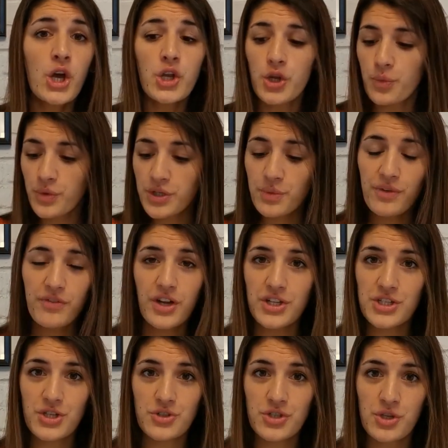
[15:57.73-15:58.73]
No wonder we've got
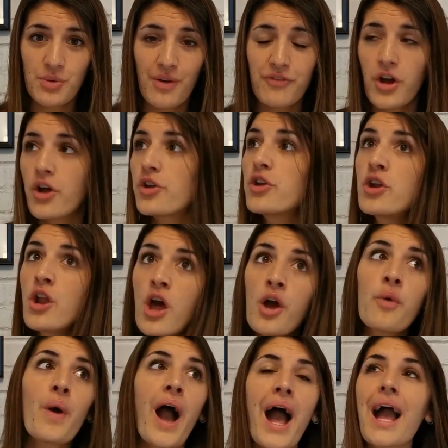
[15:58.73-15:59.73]
children who have got no